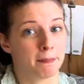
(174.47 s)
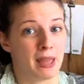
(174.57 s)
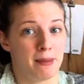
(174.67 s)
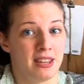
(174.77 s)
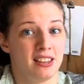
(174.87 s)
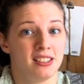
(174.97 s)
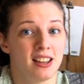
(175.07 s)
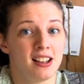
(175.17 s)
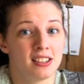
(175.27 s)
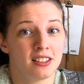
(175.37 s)
Maybe he'll
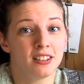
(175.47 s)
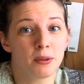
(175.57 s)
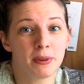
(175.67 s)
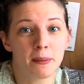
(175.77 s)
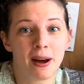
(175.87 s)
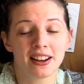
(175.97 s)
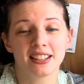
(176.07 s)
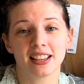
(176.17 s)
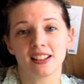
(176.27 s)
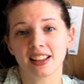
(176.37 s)
tell us a little bit about
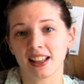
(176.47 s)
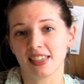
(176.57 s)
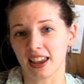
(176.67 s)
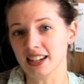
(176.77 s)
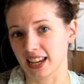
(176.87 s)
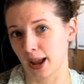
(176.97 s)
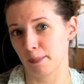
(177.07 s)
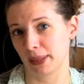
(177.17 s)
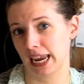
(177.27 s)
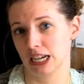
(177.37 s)
his LK Lightning
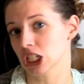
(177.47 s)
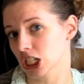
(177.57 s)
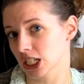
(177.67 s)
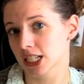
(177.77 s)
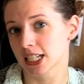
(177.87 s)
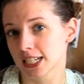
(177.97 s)
application.